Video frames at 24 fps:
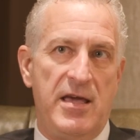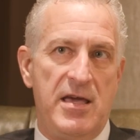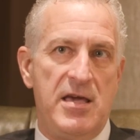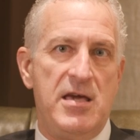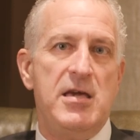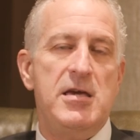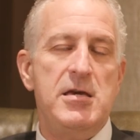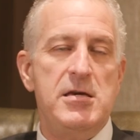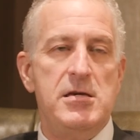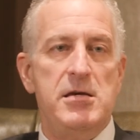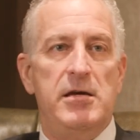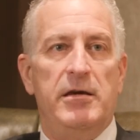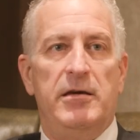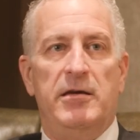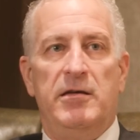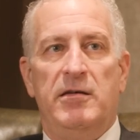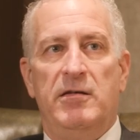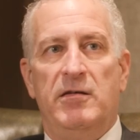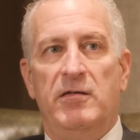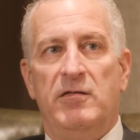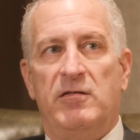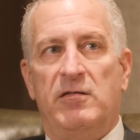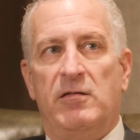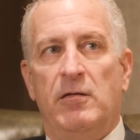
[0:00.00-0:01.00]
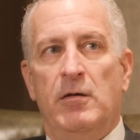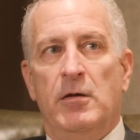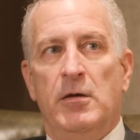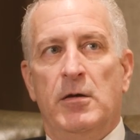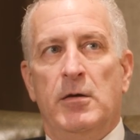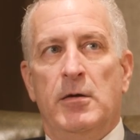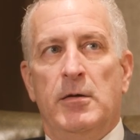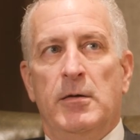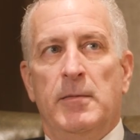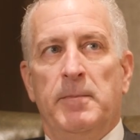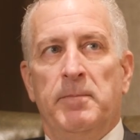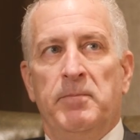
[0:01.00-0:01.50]
A is
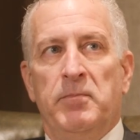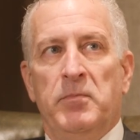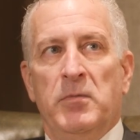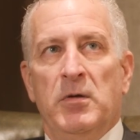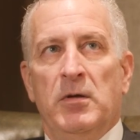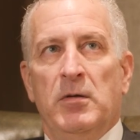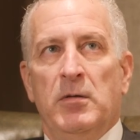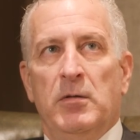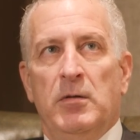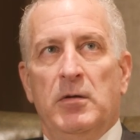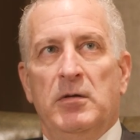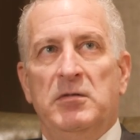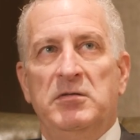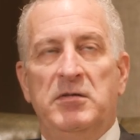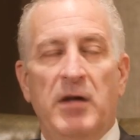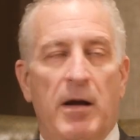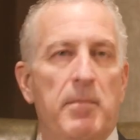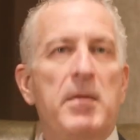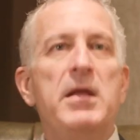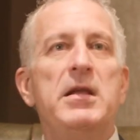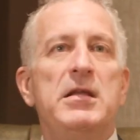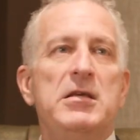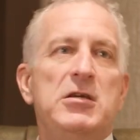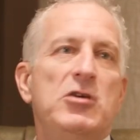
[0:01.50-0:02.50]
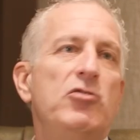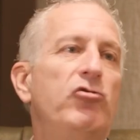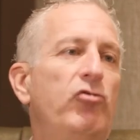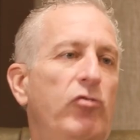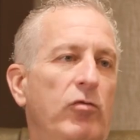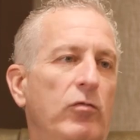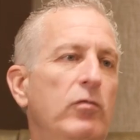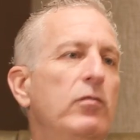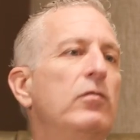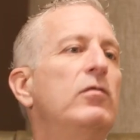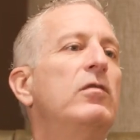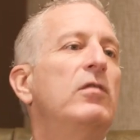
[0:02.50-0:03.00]
there are many
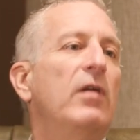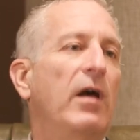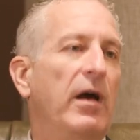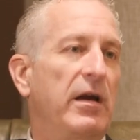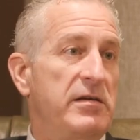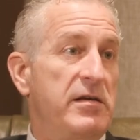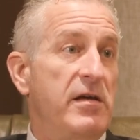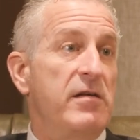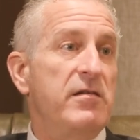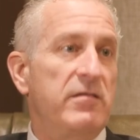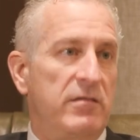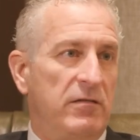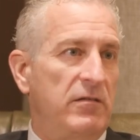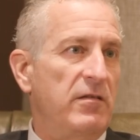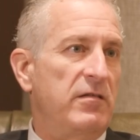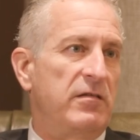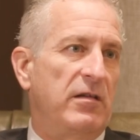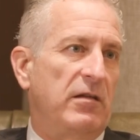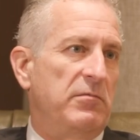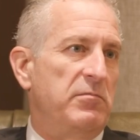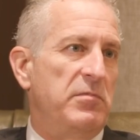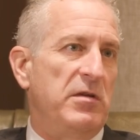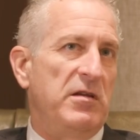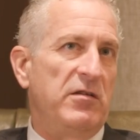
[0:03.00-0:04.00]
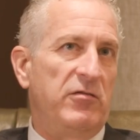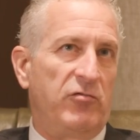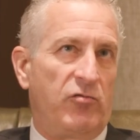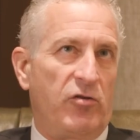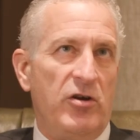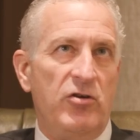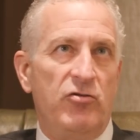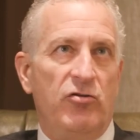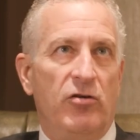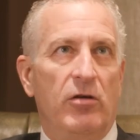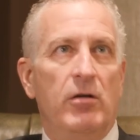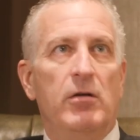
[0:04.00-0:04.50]
issues against this
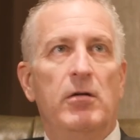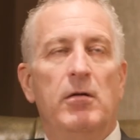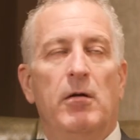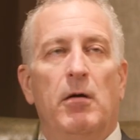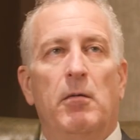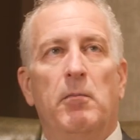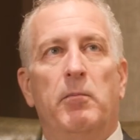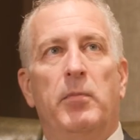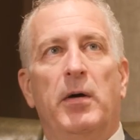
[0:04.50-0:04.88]
administration,